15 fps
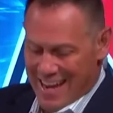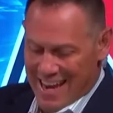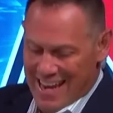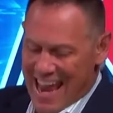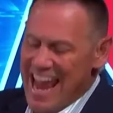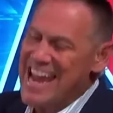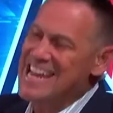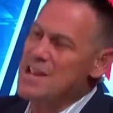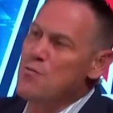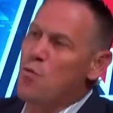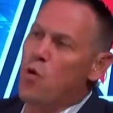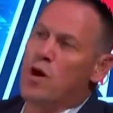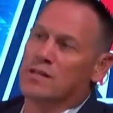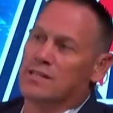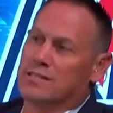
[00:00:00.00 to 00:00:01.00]
he had
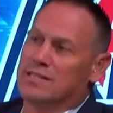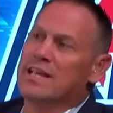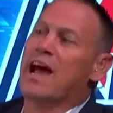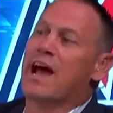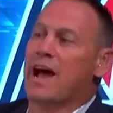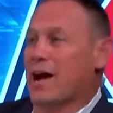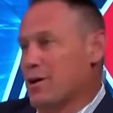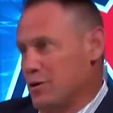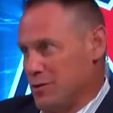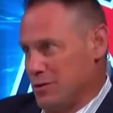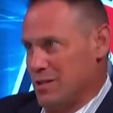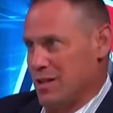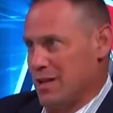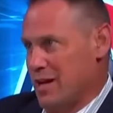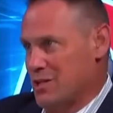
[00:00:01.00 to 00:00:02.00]
81
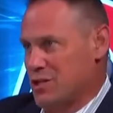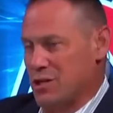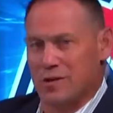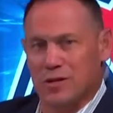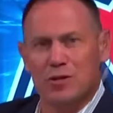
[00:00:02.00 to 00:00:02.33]
tackles last year.